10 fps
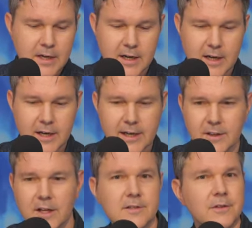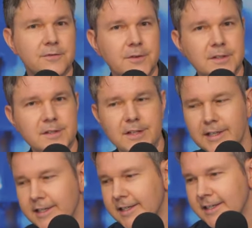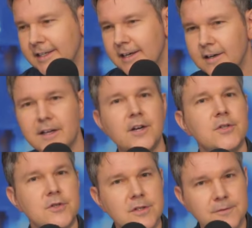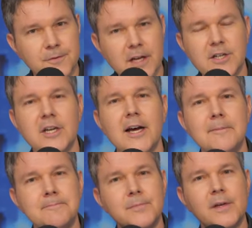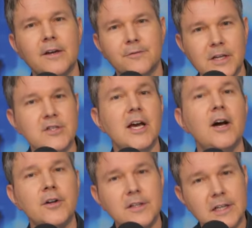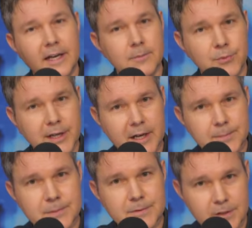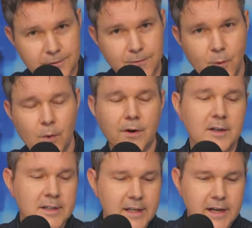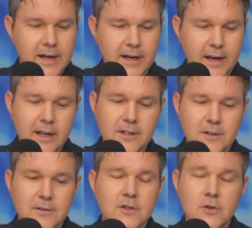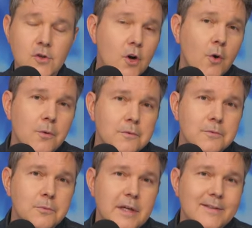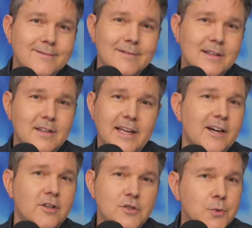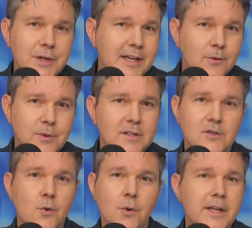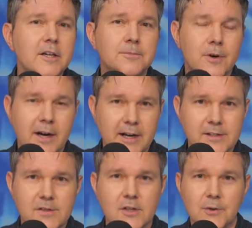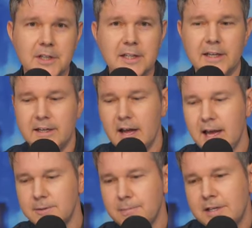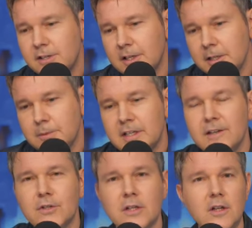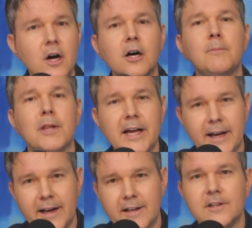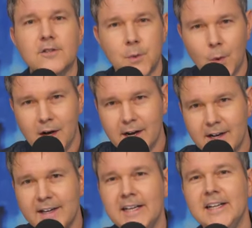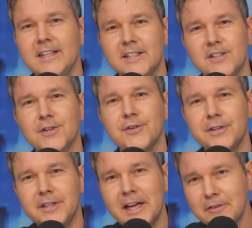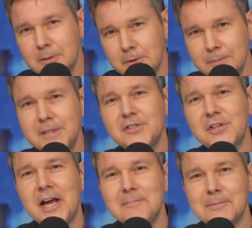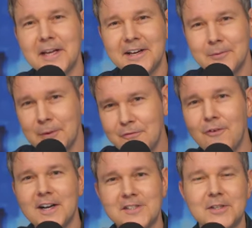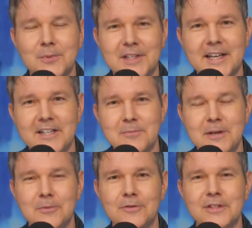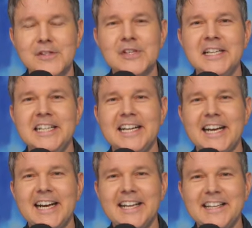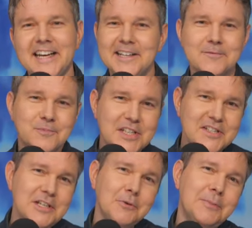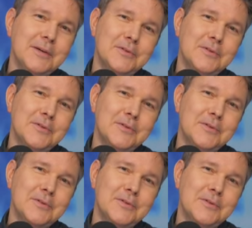and lots of different characters to flesh out and to kind of bring up to the fore. And you know what they are doing with this whole enterprise. Sony has basically been given a long plank to walk until their inevitable misstep, like what Fox did with the X-Men movies, and then Disney will be